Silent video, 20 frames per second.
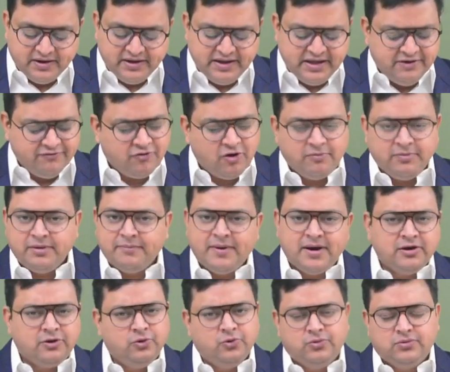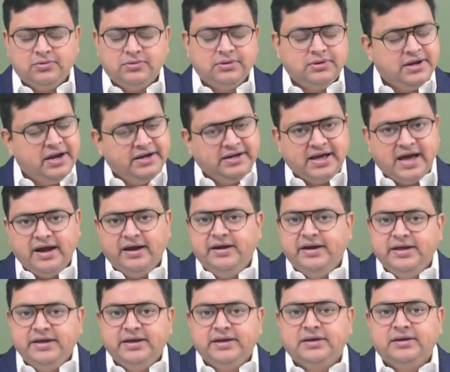DA forming part? No,
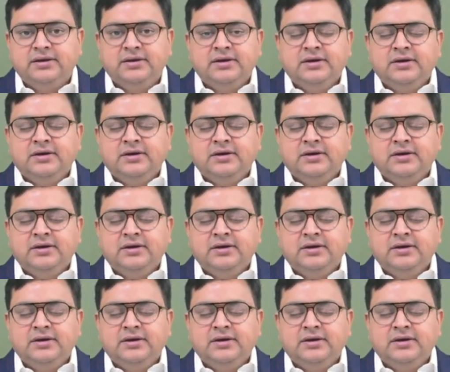entire DA.